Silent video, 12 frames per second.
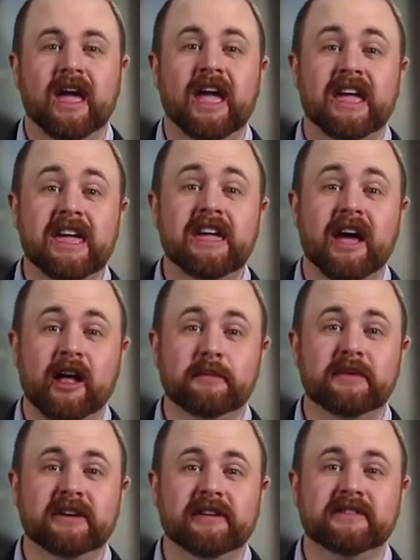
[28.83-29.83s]
A key
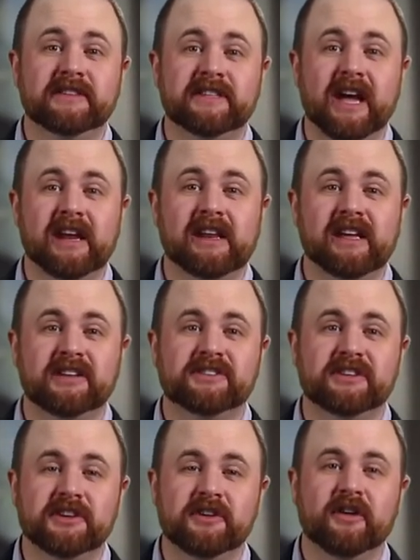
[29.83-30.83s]
element of designing a
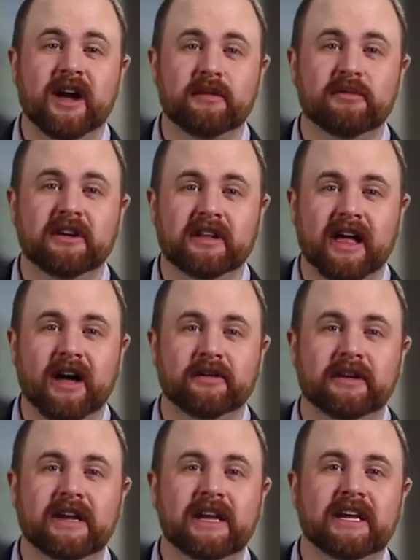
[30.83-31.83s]
secure hybrid
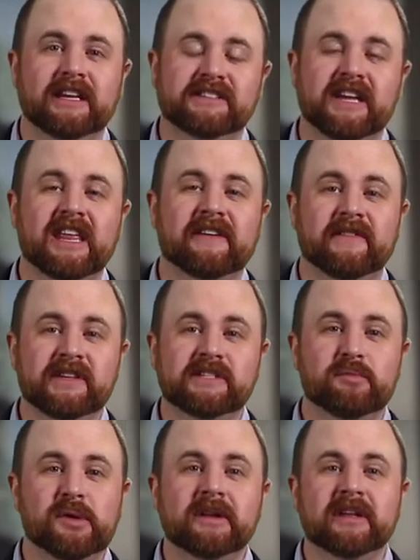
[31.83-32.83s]
cloud is getting
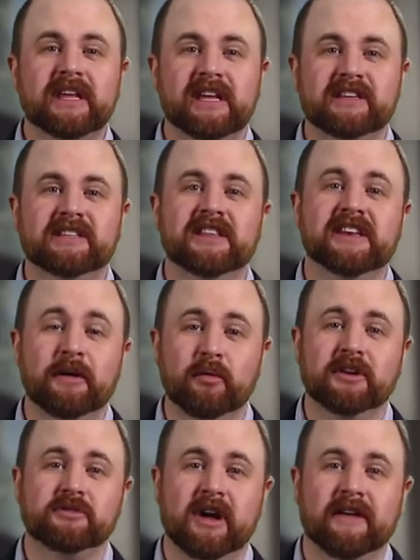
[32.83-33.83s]
visibility into the
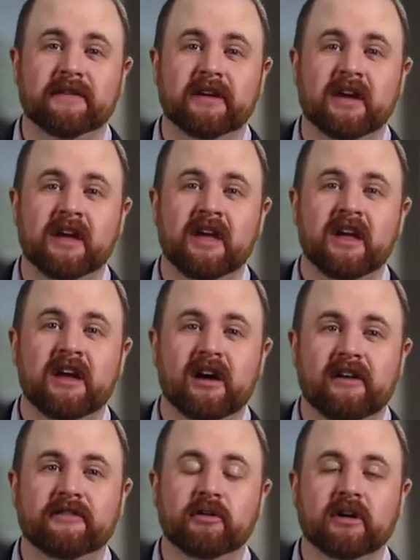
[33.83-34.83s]
network traffic
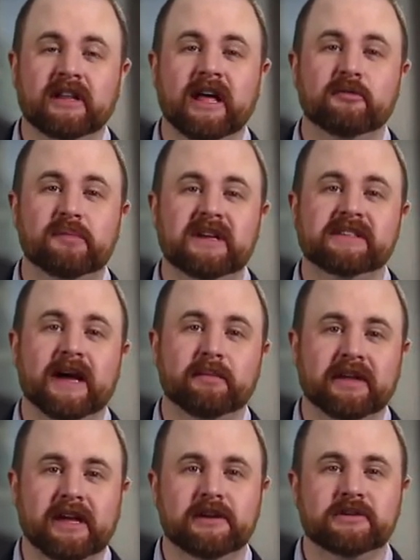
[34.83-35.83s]
of your cloud based
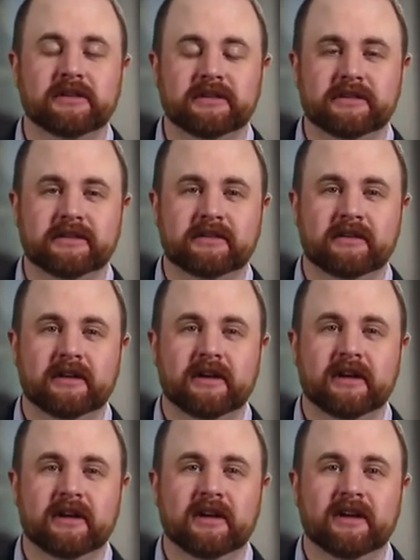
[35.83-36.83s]
applications.
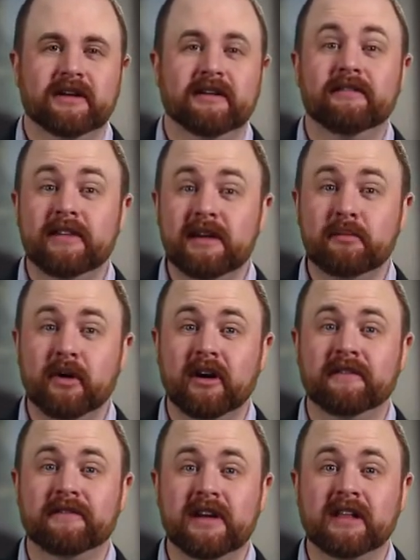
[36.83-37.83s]

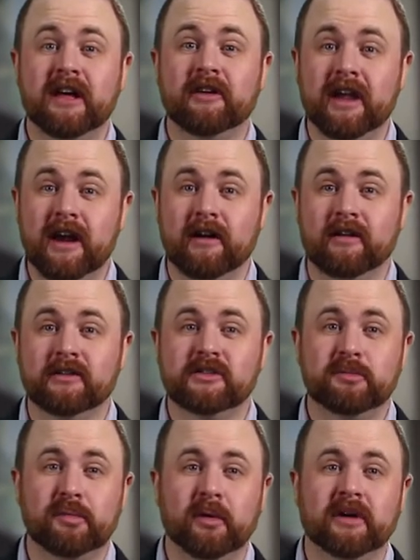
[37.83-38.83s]
VMware vCloud Air
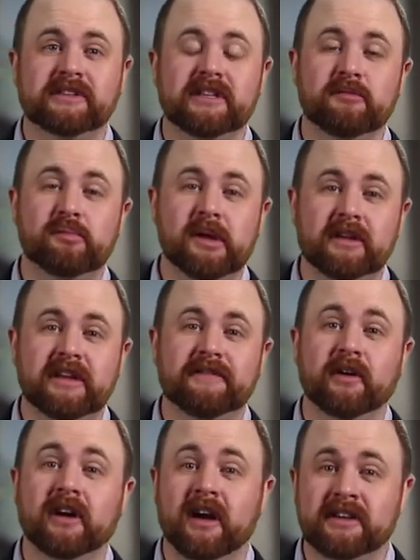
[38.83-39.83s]
supports the ability
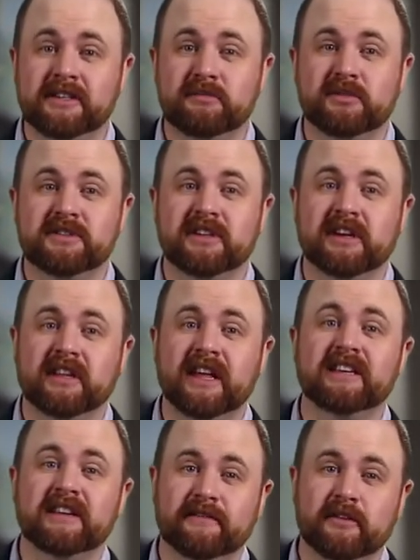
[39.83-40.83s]
for customers to
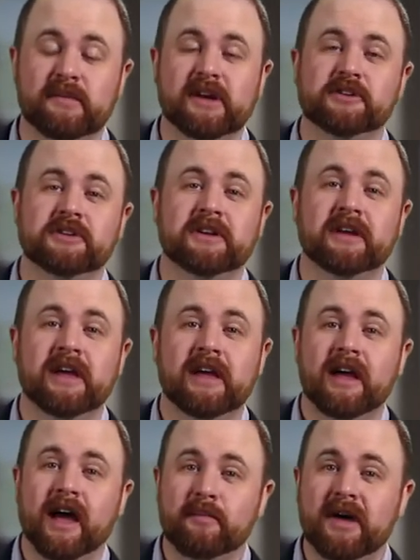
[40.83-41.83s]
collect information
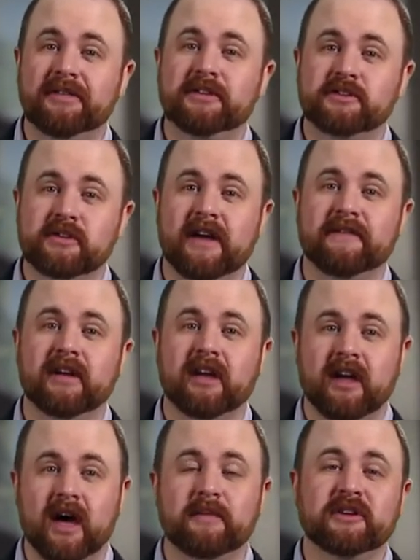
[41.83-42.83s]
about the traffic
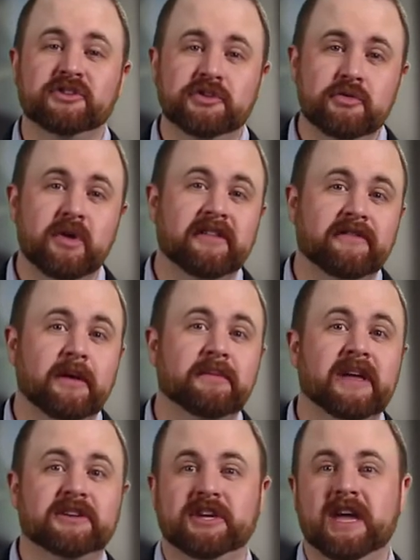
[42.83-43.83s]
coming to and from
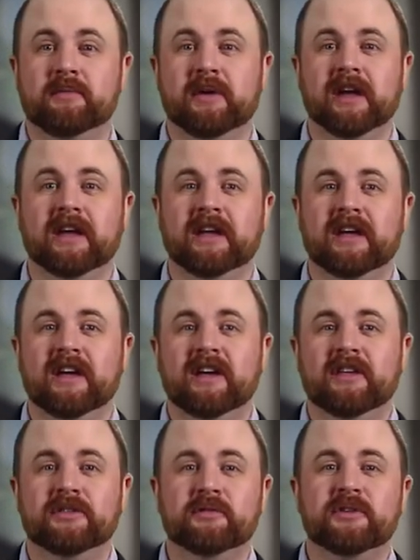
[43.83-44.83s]
the Edge Gateway
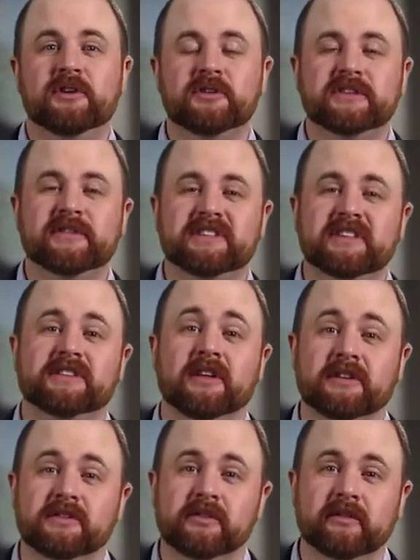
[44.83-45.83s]
through the use of a
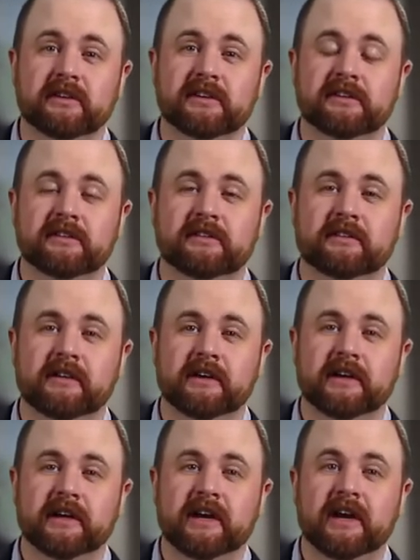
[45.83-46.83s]
syslog server.
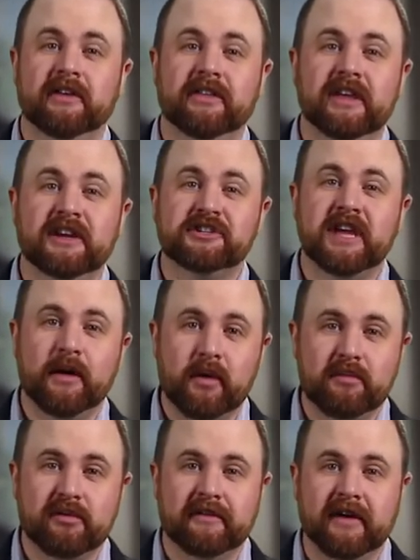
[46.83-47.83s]
The Edge
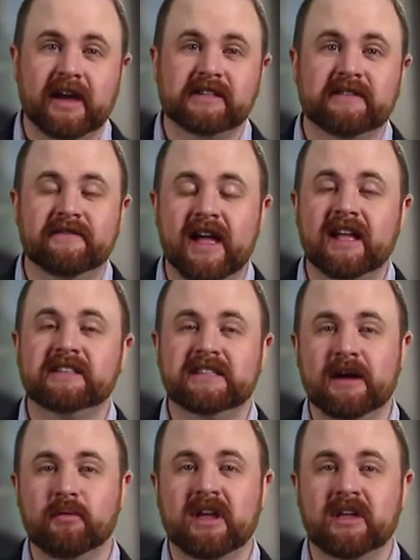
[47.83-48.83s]
Gateway provides advanced
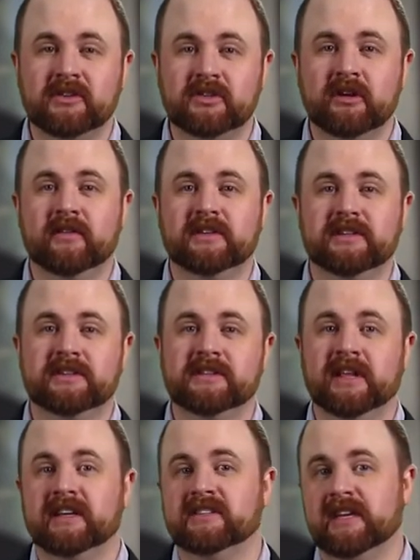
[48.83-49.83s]
networking
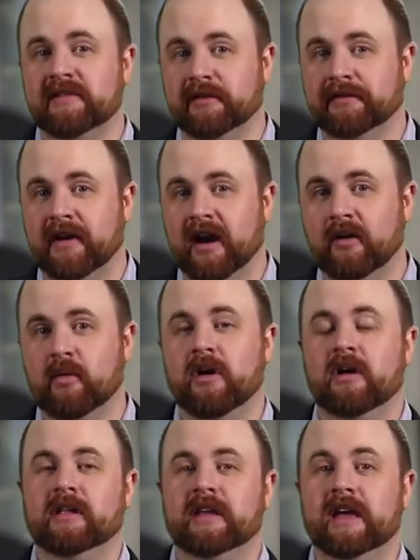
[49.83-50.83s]
services like stateful
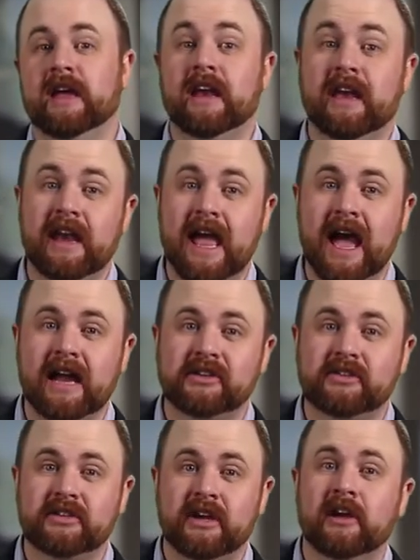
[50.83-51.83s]
firewall,
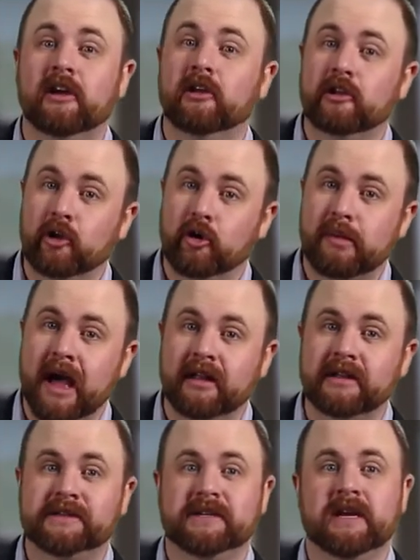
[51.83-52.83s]
NAT, load
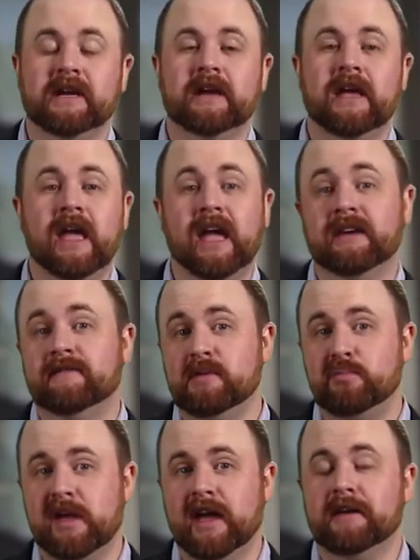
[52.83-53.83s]
balancing, and
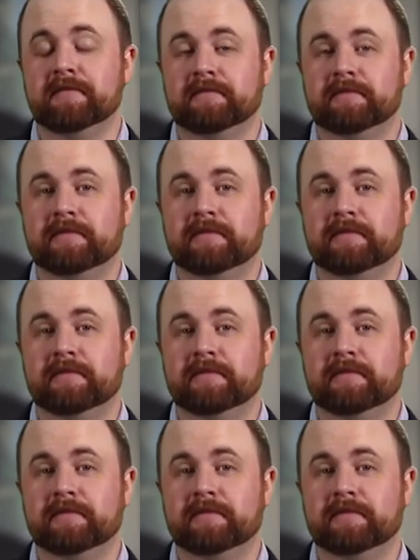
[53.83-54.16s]
VPN.